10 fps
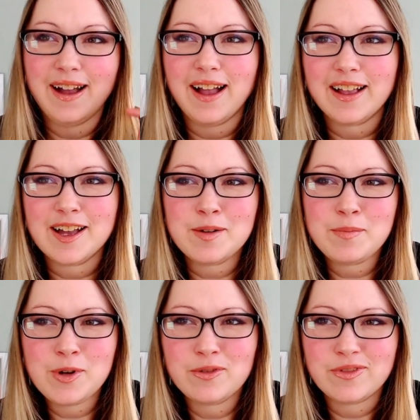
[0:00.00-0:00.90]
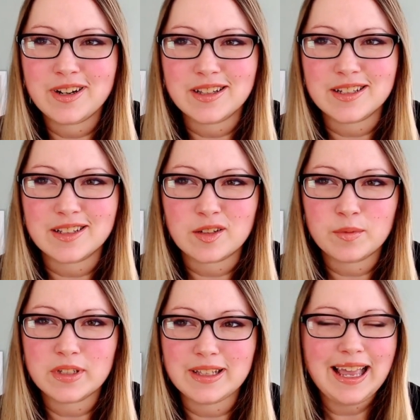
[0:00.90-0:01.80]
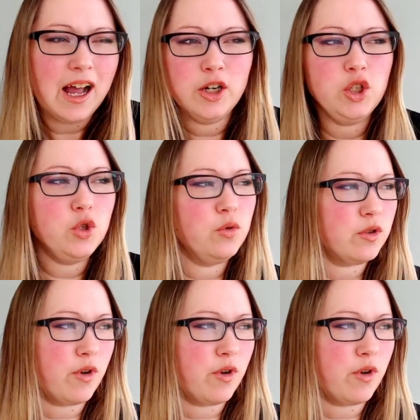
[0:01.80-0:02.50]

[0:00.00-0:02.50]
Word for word: I kind of poke fun at this a little bit. Like, how do you know